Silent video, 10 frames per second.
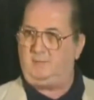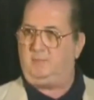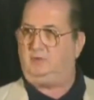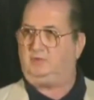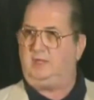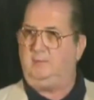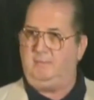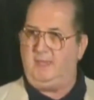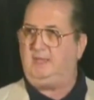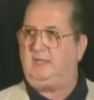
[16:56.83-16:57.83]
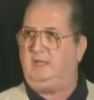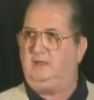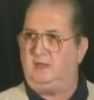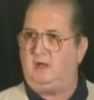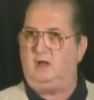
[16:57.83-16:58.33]
admiralty
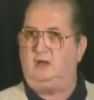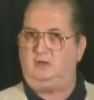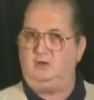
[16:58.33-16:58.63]
banking law,